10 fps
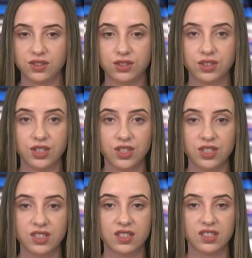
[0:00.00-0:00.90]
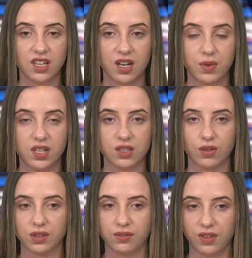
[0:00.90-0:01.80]
the traditions and ceremonies
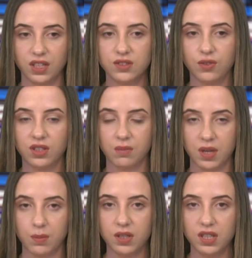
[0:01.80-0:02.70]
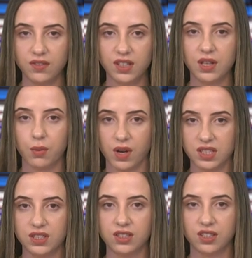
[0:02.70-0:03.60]
of the feast for the people living in
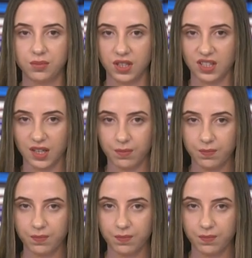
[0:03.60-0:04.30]
Western Armenia.